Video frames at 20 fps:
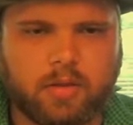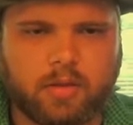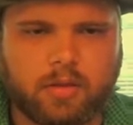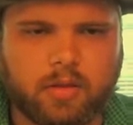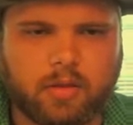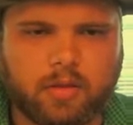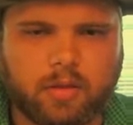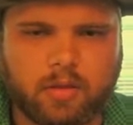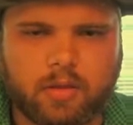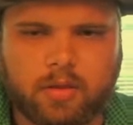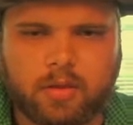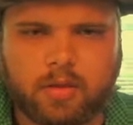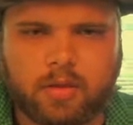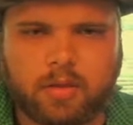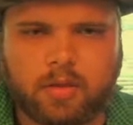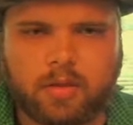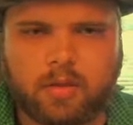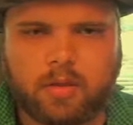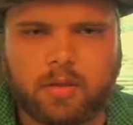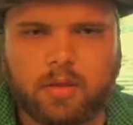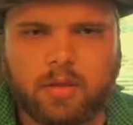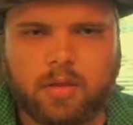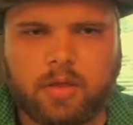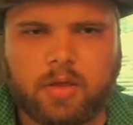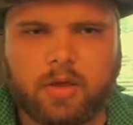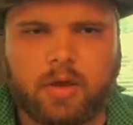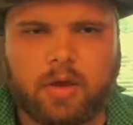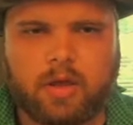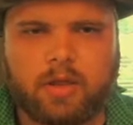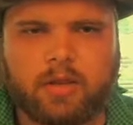They're going to get this
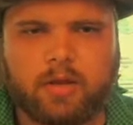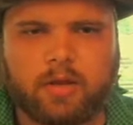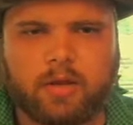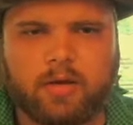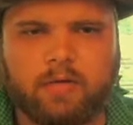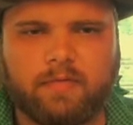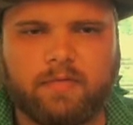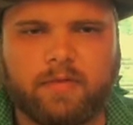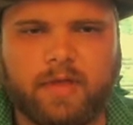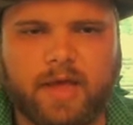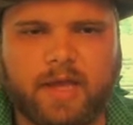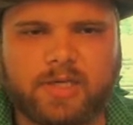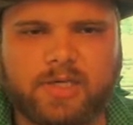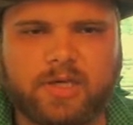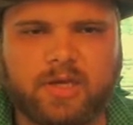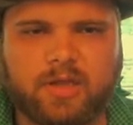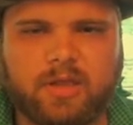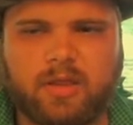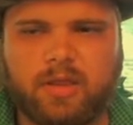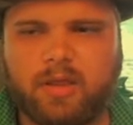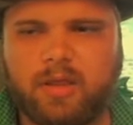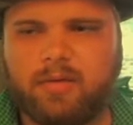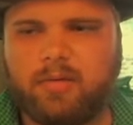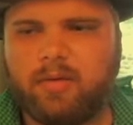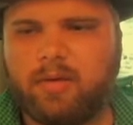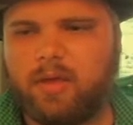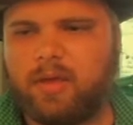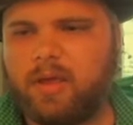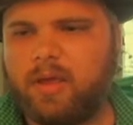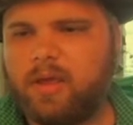guy on top.
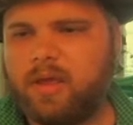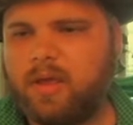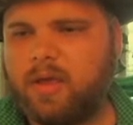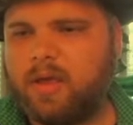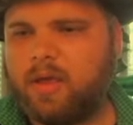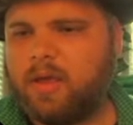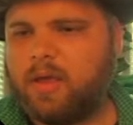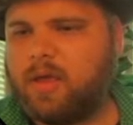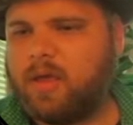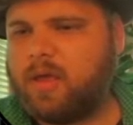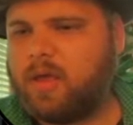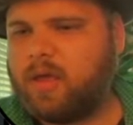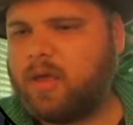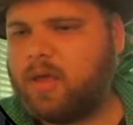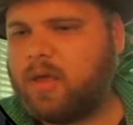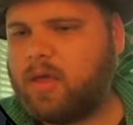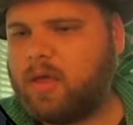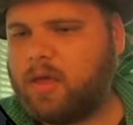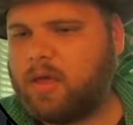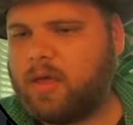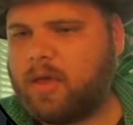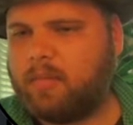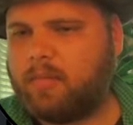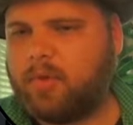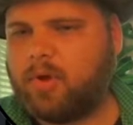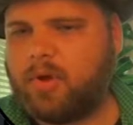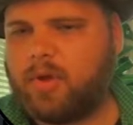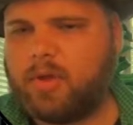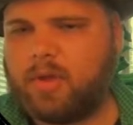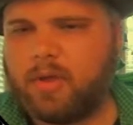And
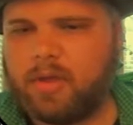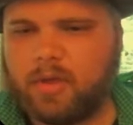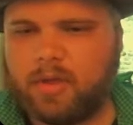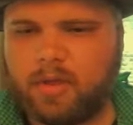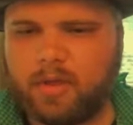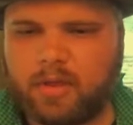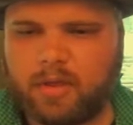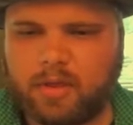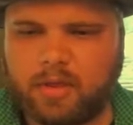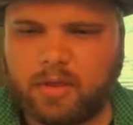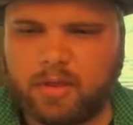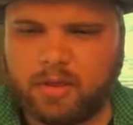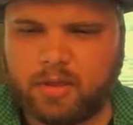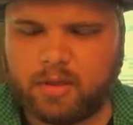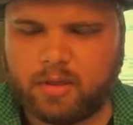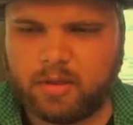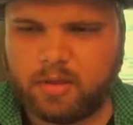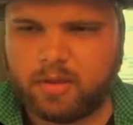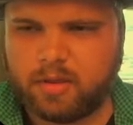that means